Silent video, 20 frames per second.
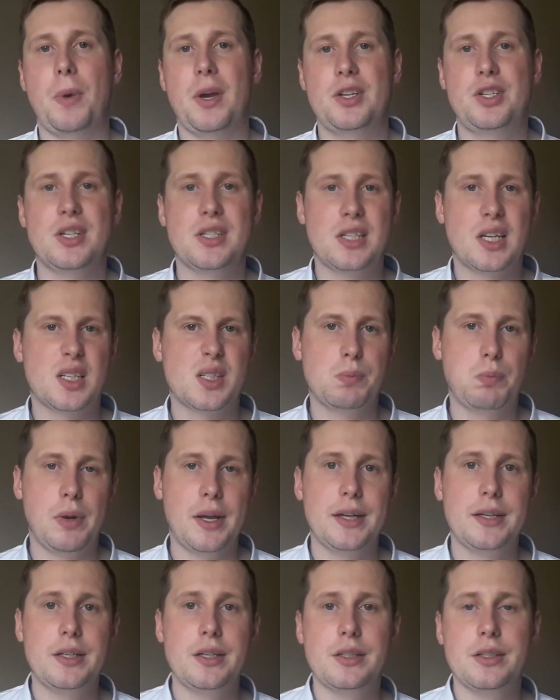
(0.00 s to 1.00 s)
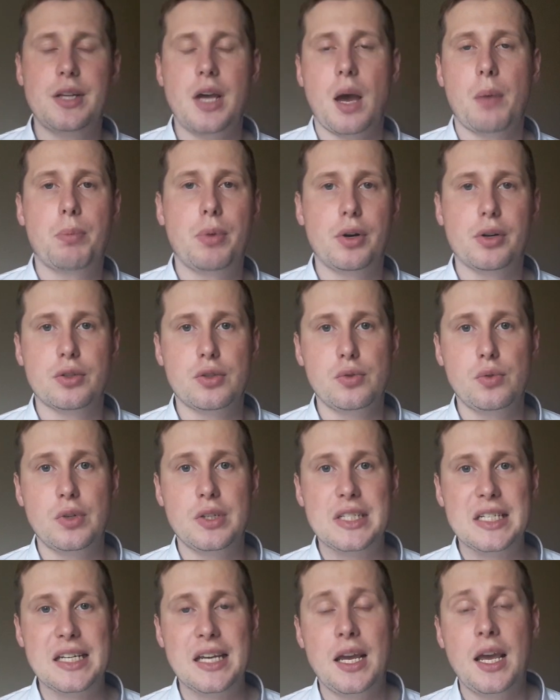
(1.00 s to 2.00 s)
I just explain in the
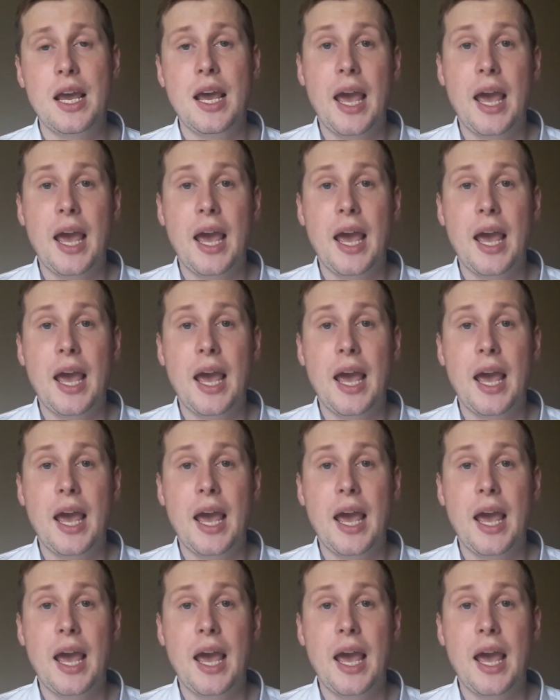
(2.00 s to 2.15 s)
opportunity.